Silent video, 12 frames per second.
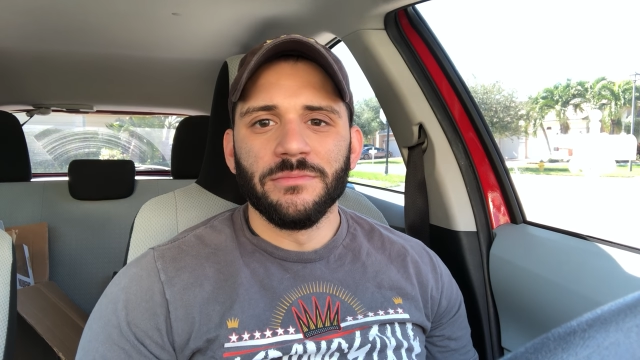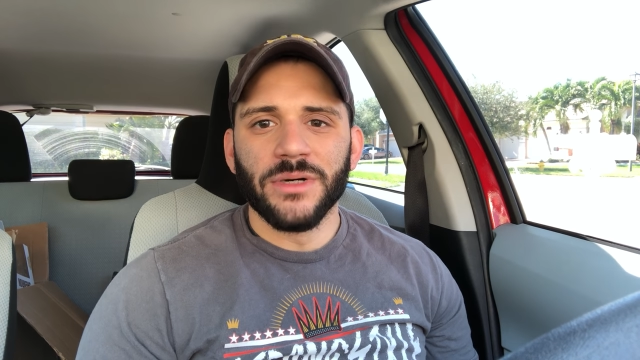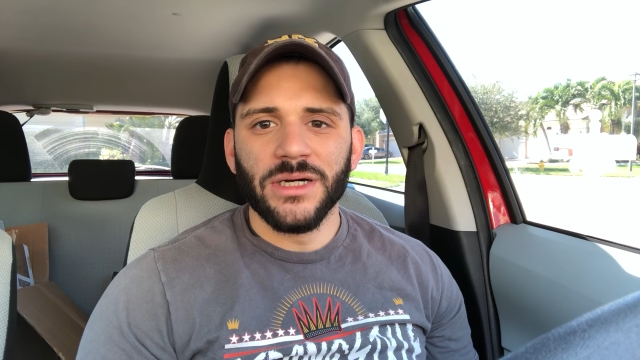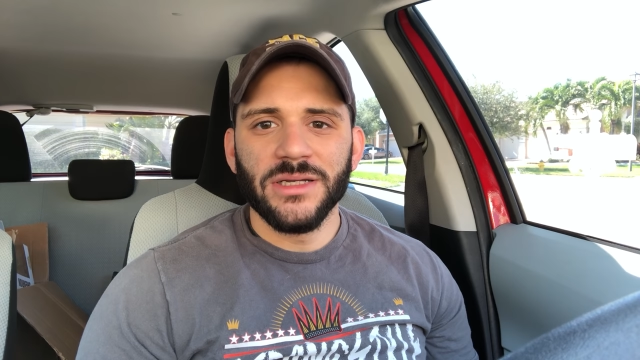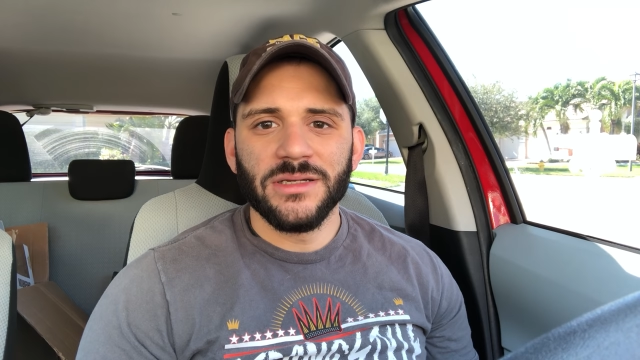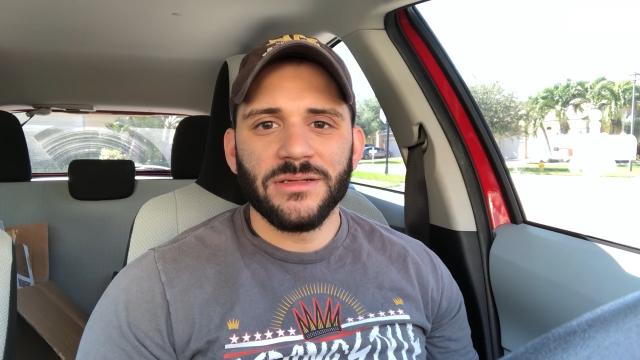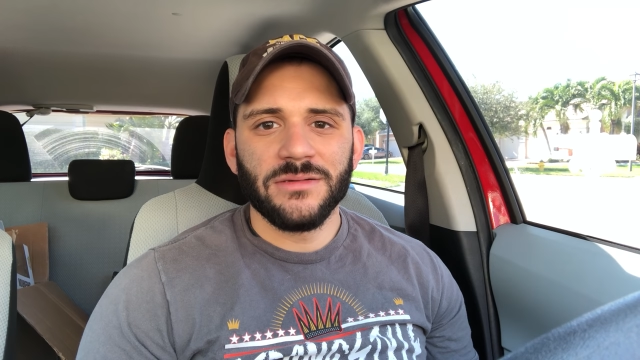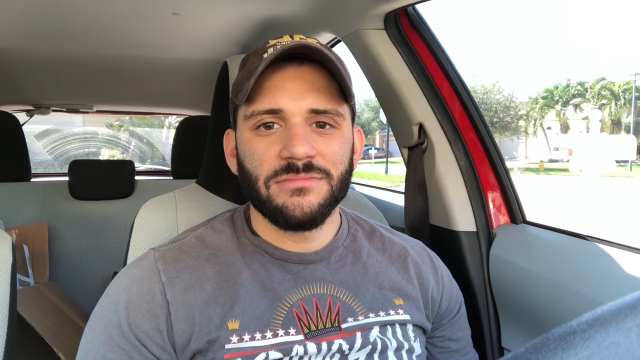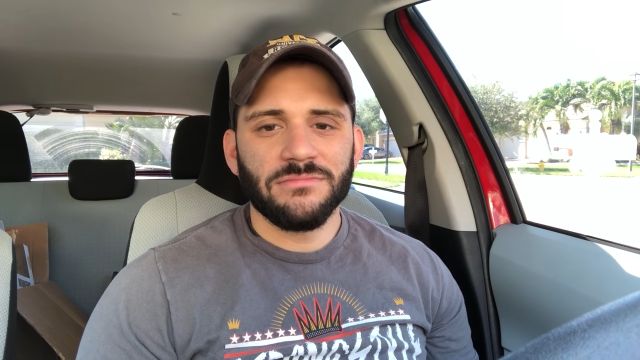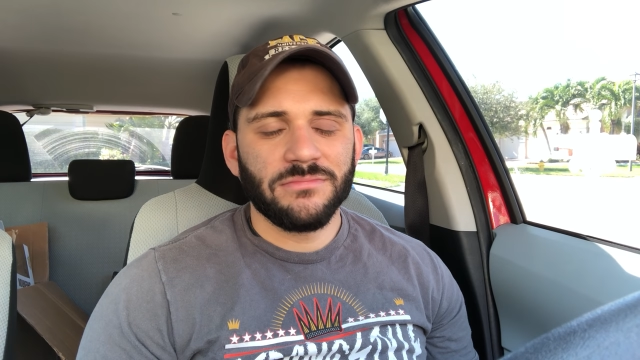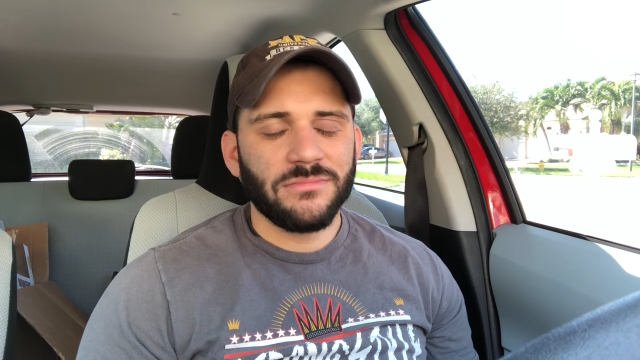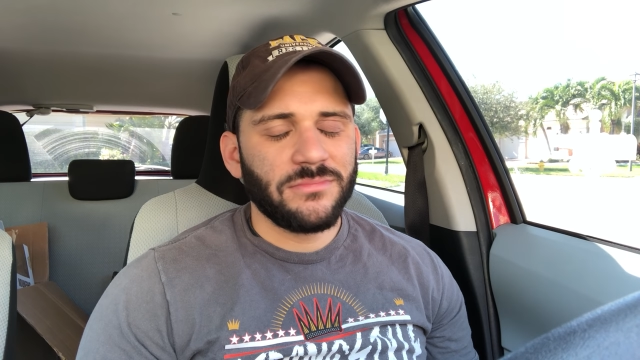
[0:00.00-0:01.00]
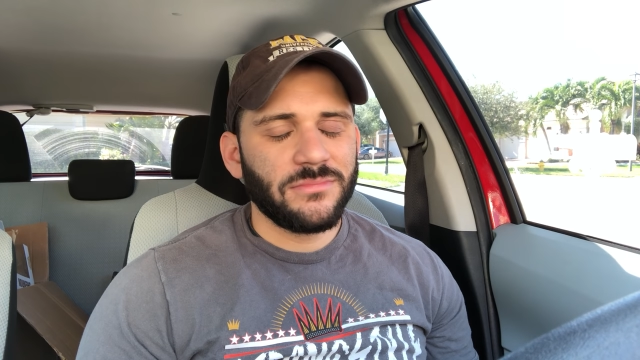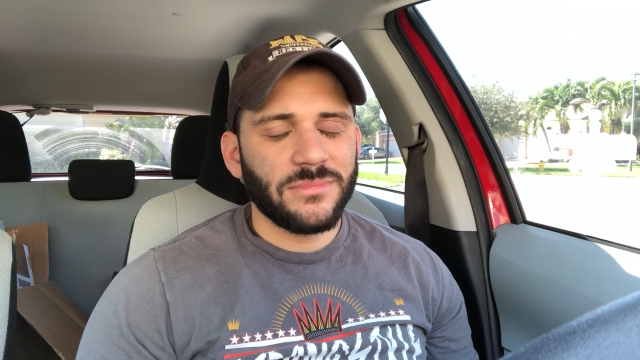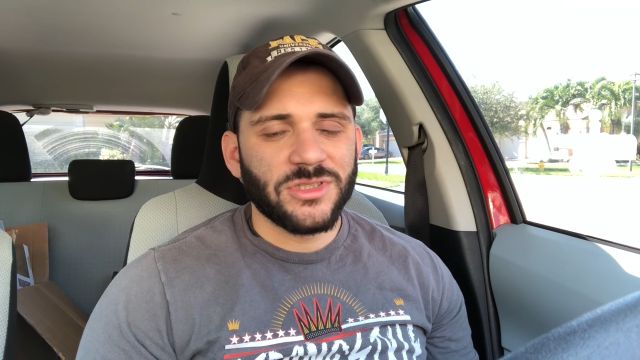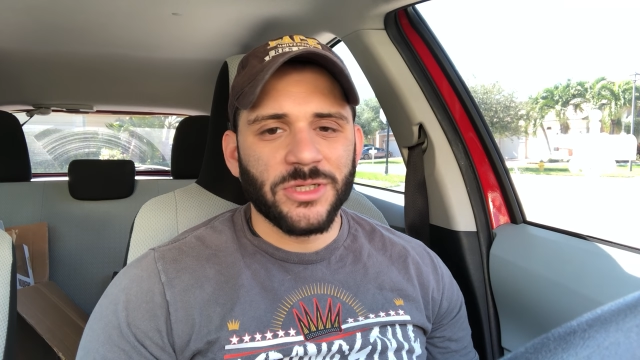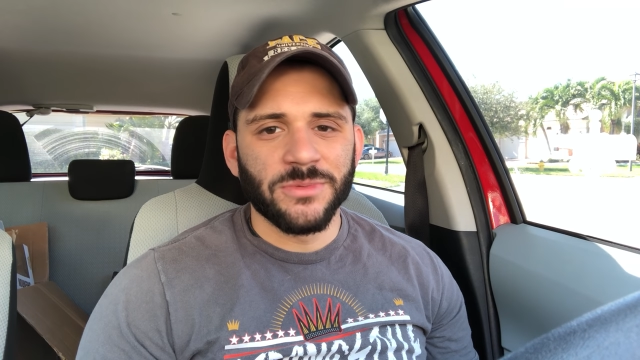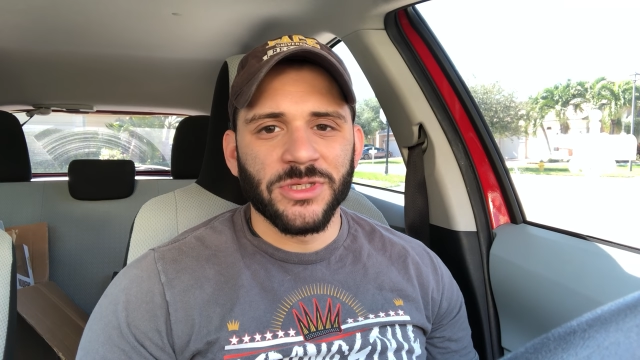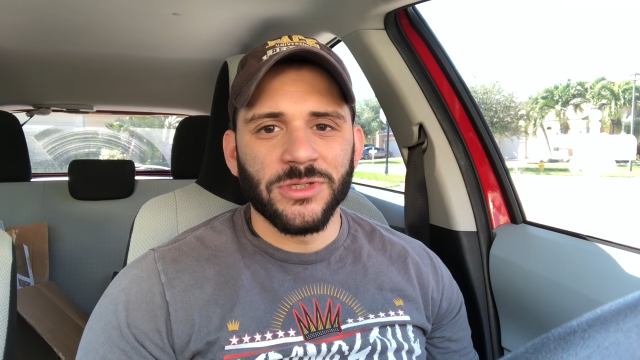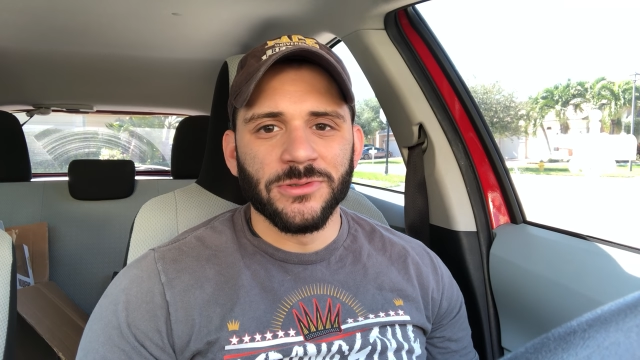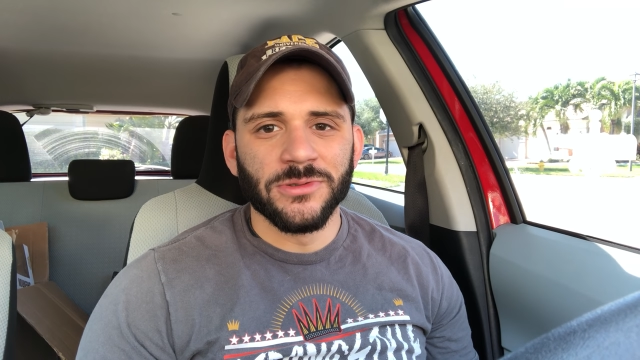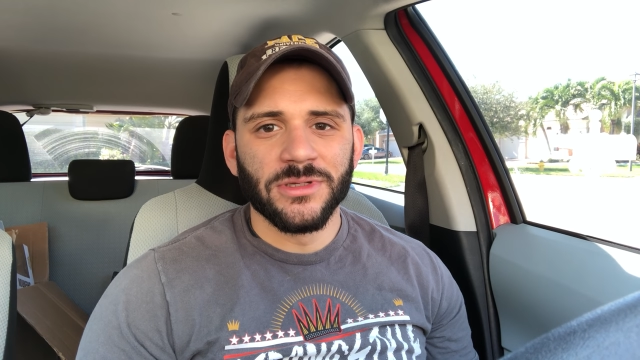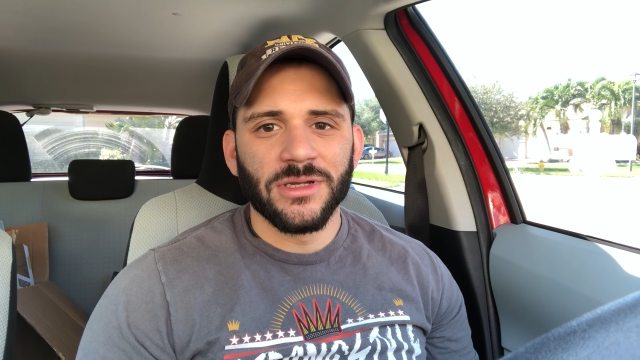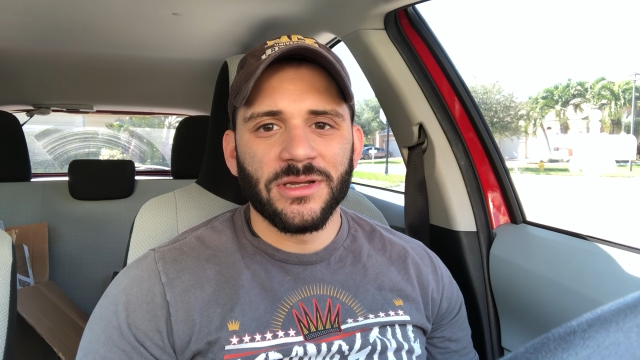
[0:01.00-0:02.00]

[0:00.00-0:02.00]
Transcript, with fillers: But it's up to you.